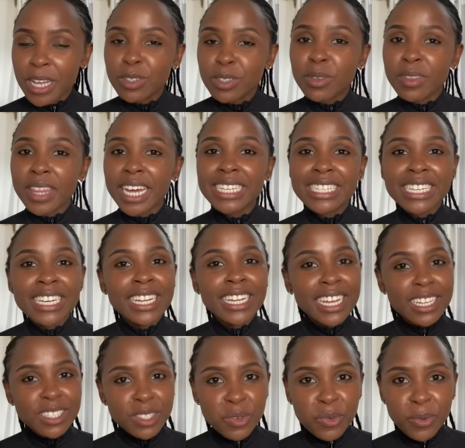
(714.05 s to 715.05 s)
so that in
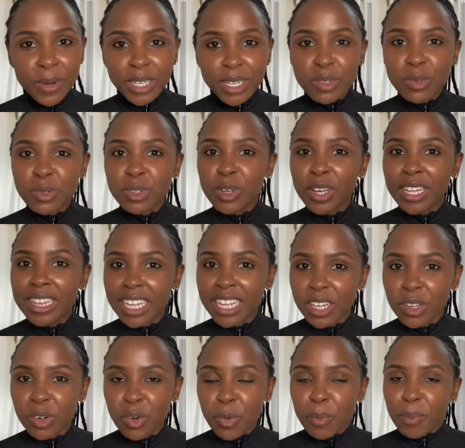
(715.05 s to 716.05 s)
case you want to join the
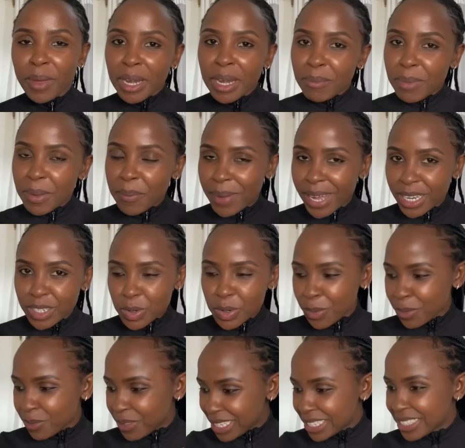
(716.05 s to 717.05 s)
group and be part
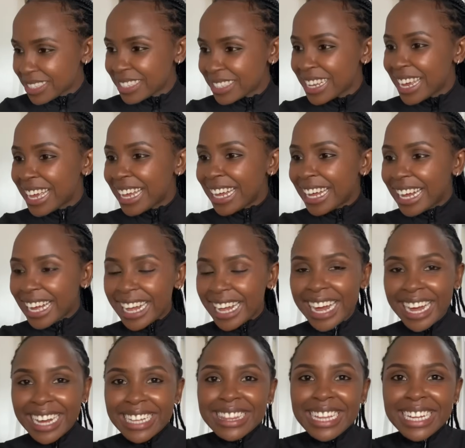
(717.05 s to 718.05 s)
of this
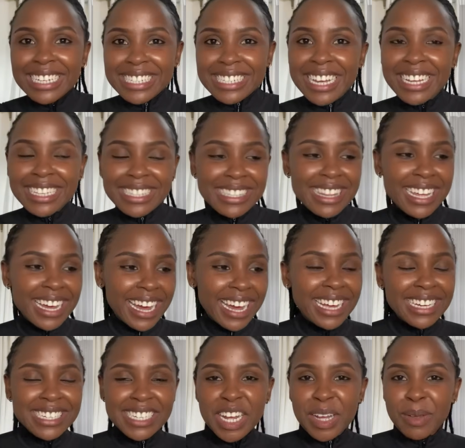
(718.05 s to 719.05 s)
gang that gets their
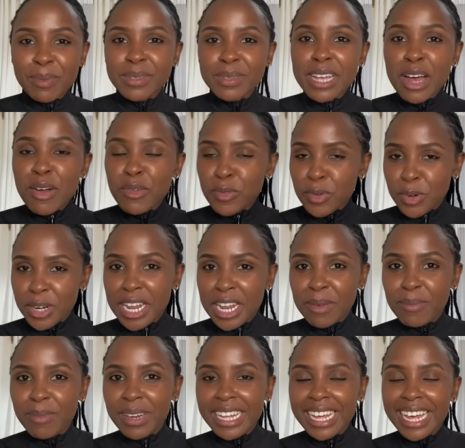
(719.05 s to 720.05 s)
items
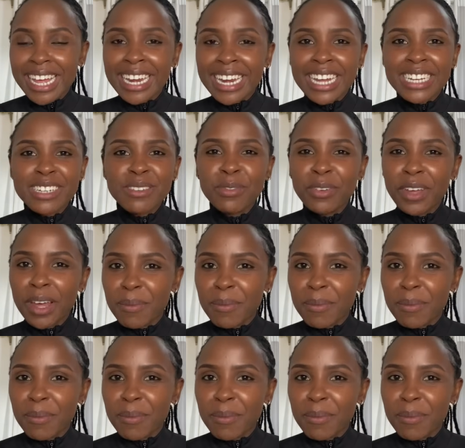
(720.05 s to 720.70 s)
affordably and at fair